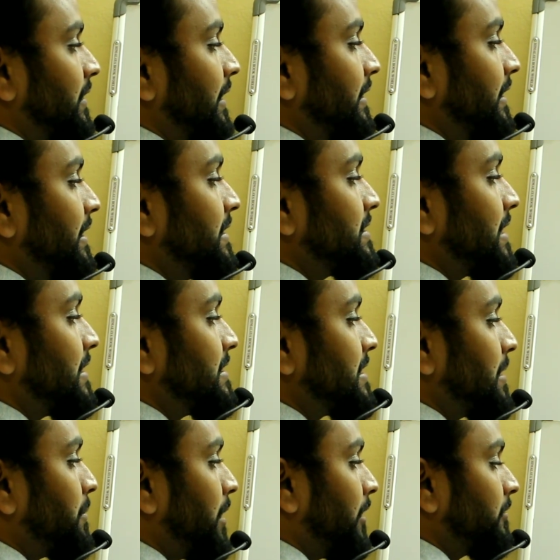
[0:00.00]
30 is
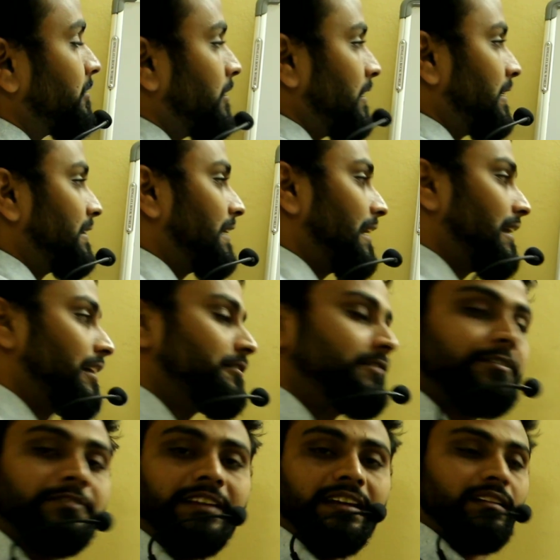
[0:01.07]
LCM of 10 and
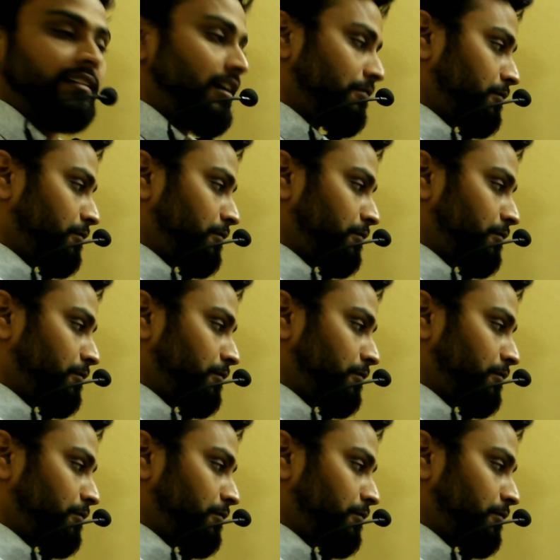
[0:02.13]
15.